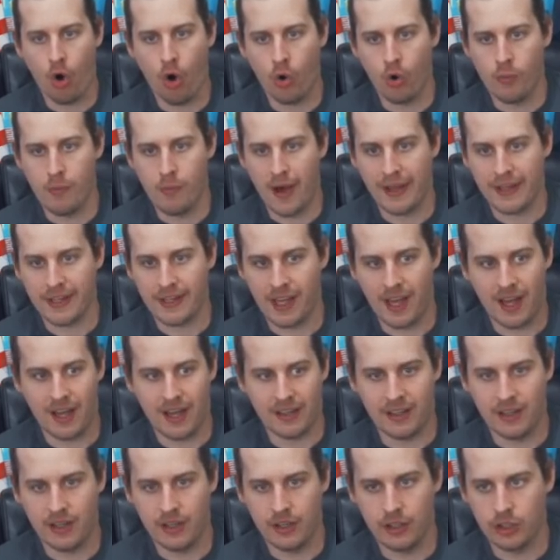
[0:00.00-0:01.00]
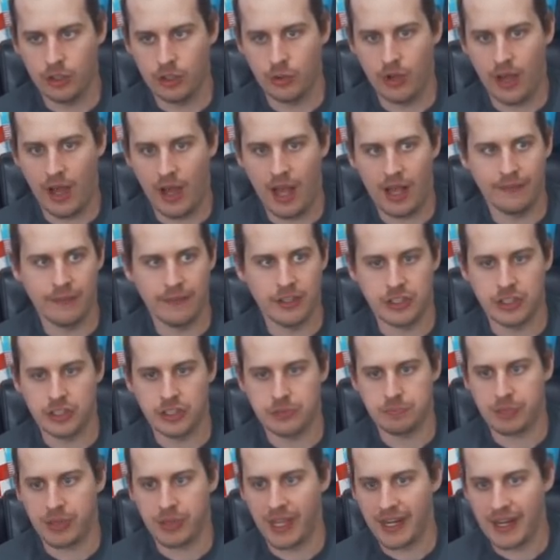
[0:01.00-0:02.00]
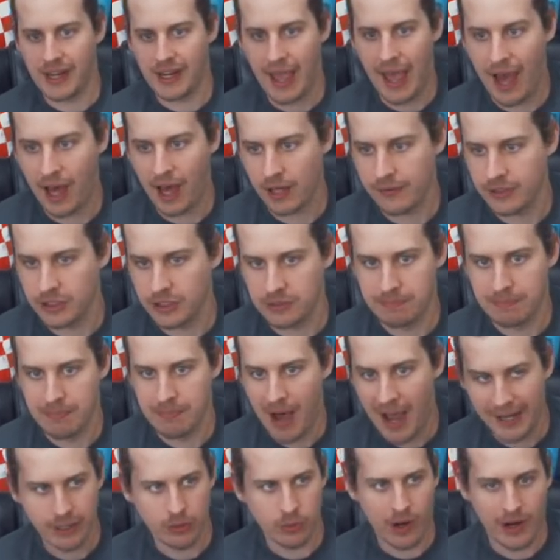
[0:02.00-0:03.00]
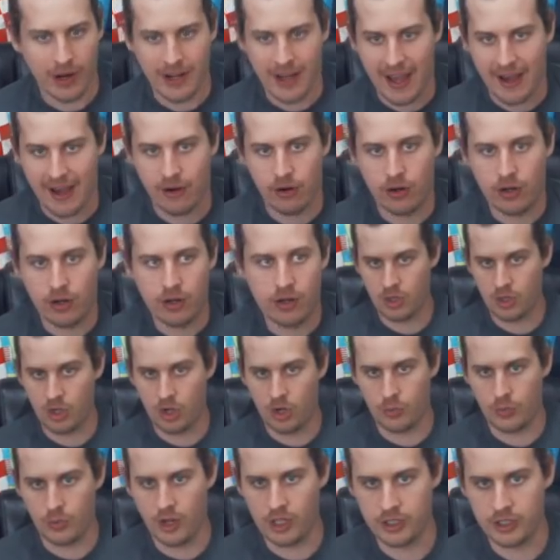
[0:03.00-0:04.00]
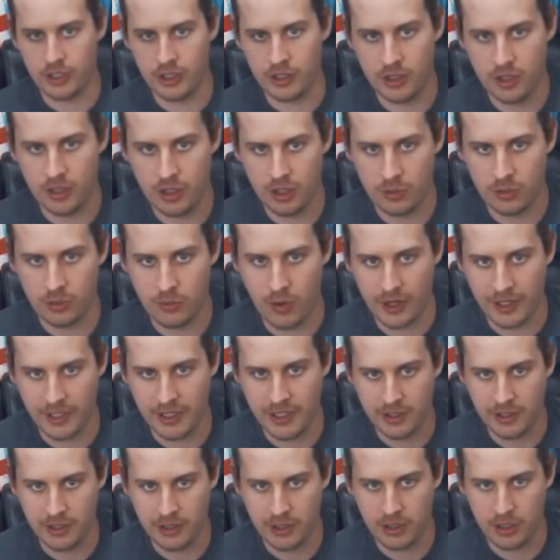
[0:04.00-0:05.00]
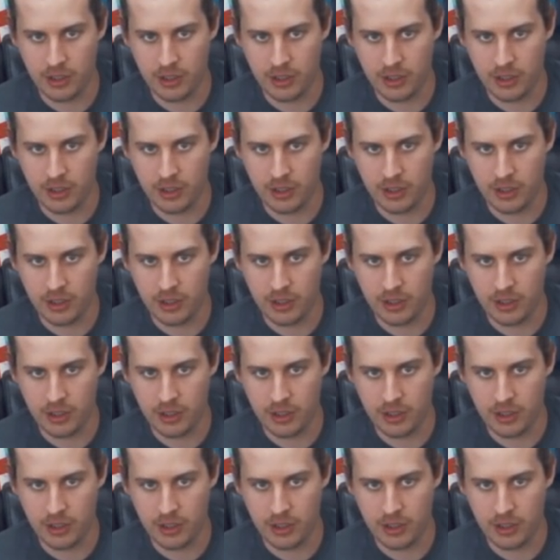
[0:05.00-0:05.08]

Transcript: Oh my god. Dude, Alves is playing out of his mind right now. Oh, Ronaldo. Ronnie.